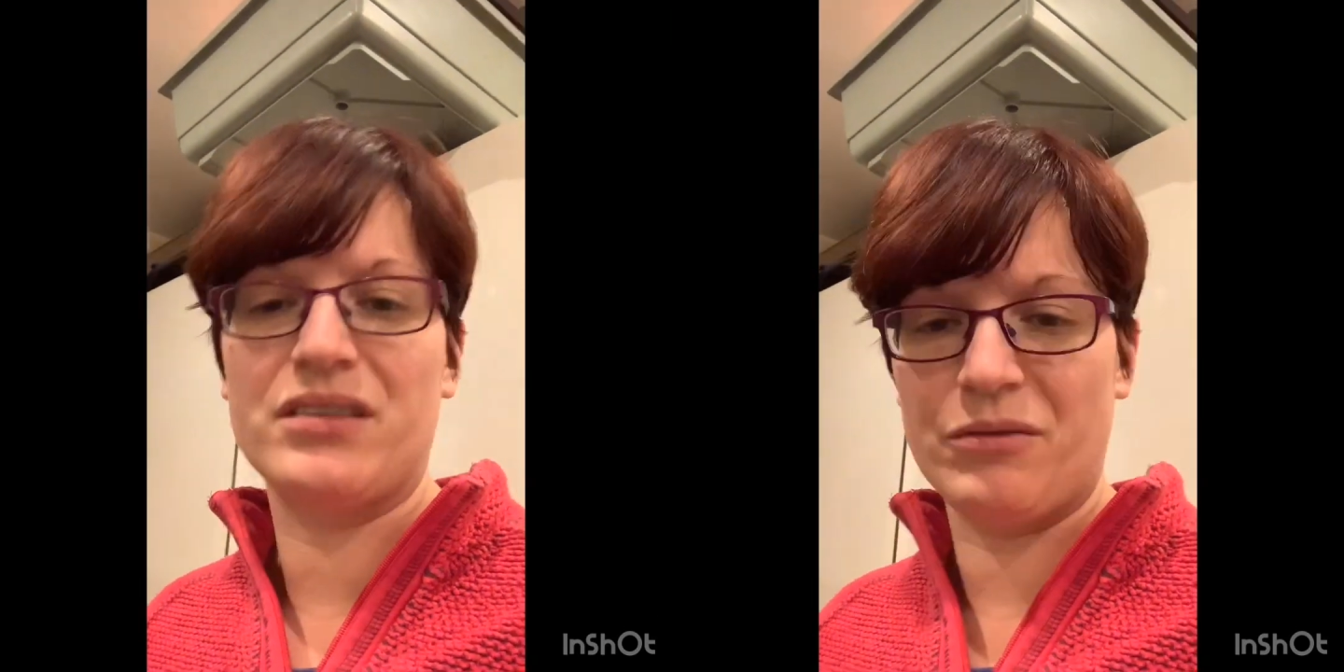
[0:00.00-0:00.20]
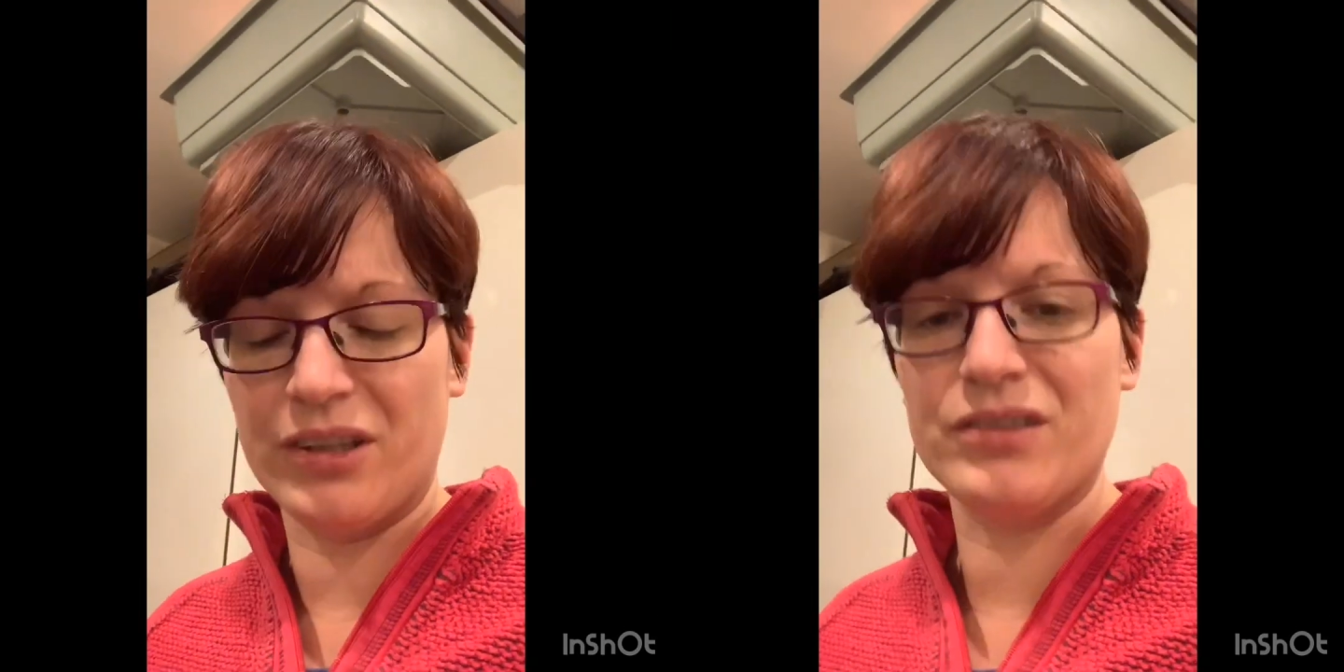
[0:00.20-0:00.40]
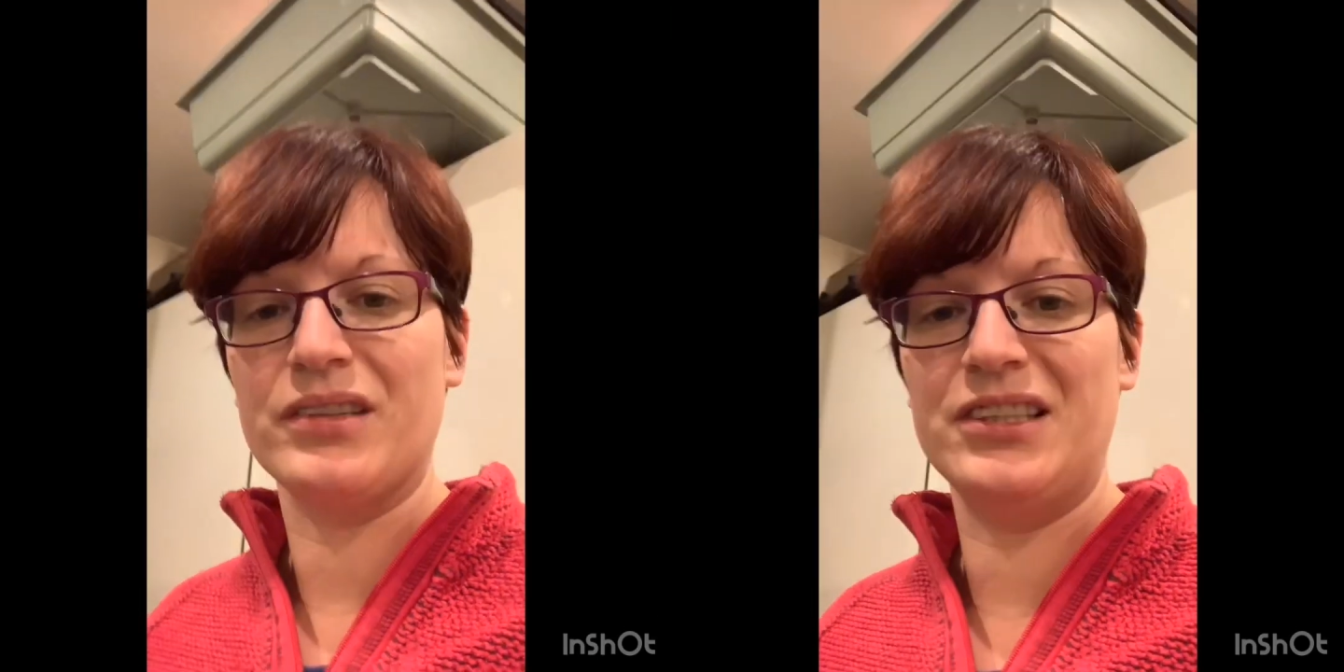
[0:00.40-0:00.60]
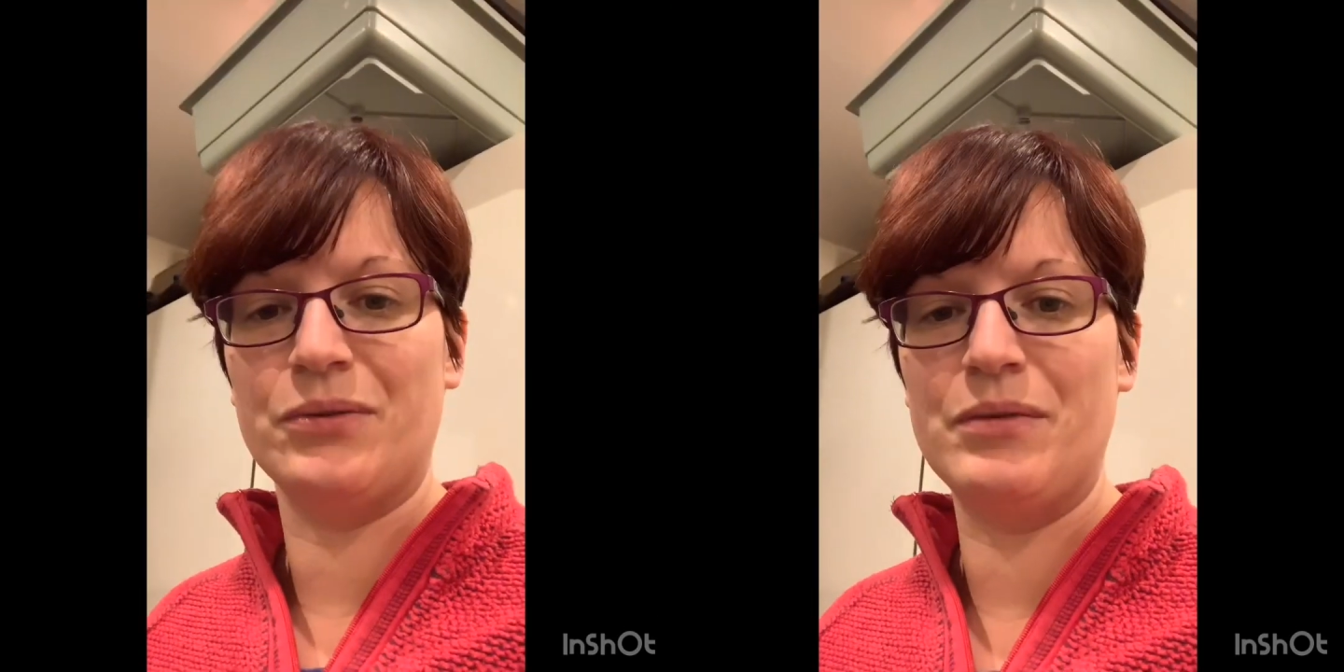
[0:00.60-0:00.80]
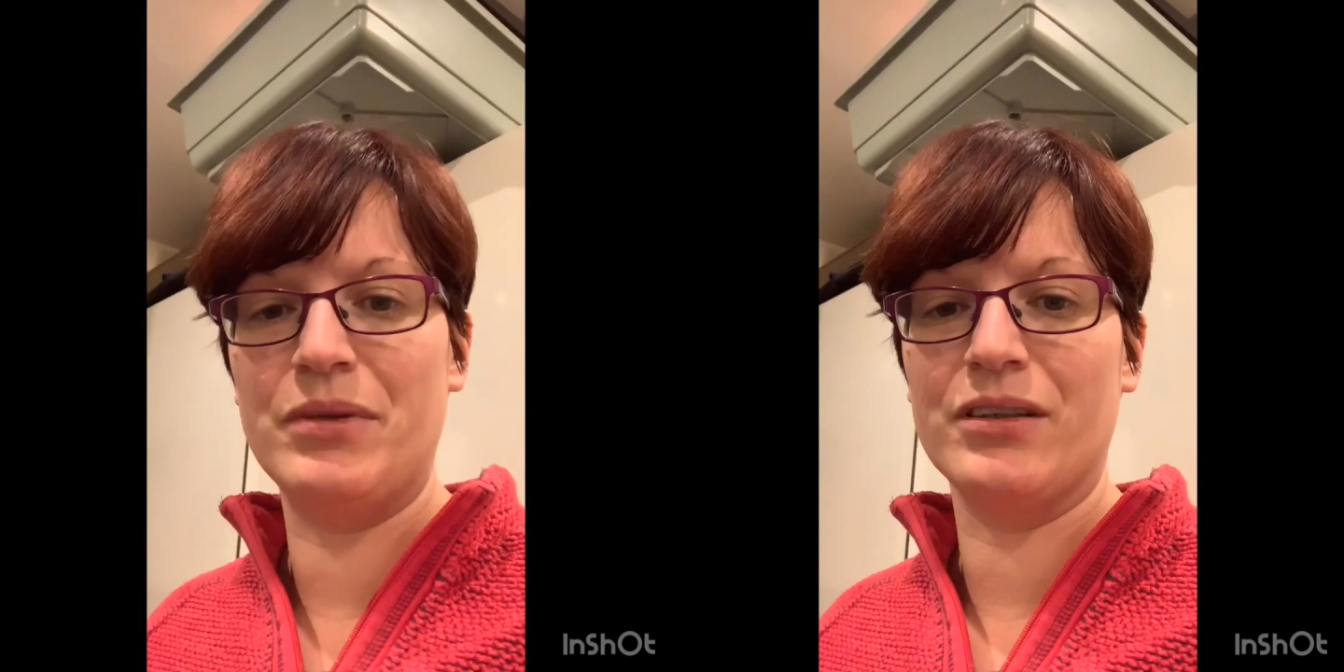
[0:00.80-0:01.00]
I'm constantly
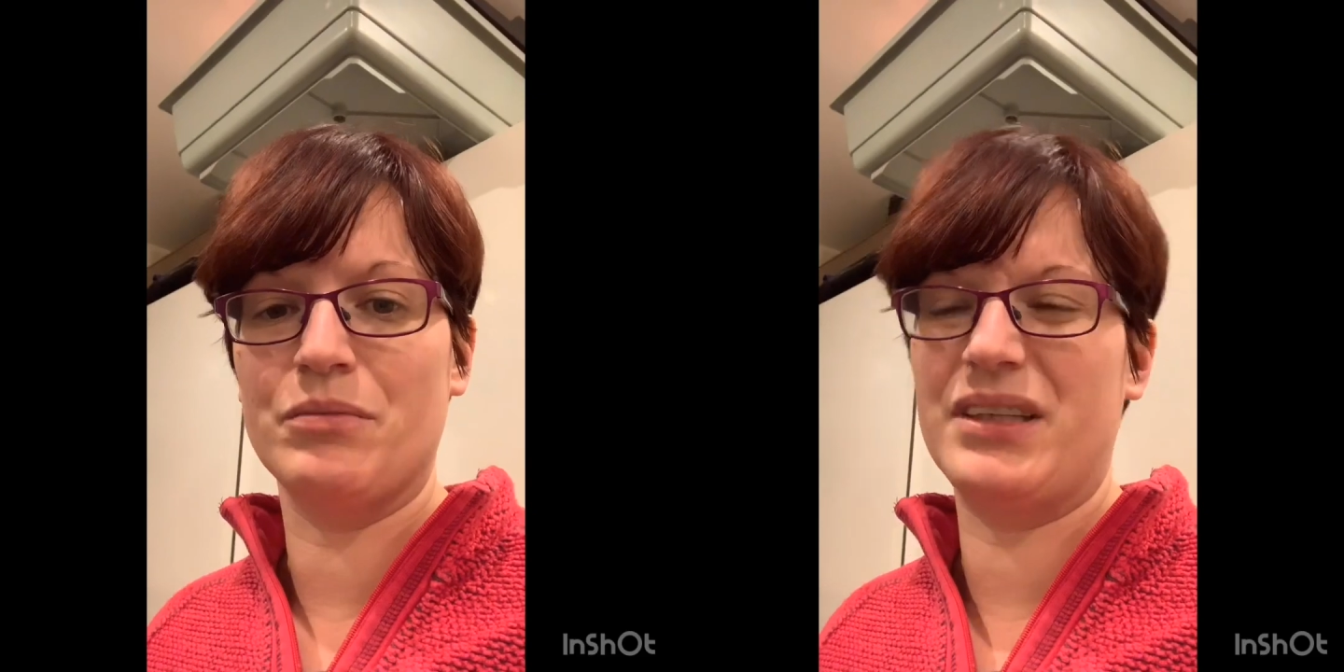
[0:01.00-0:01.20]
sweeping up,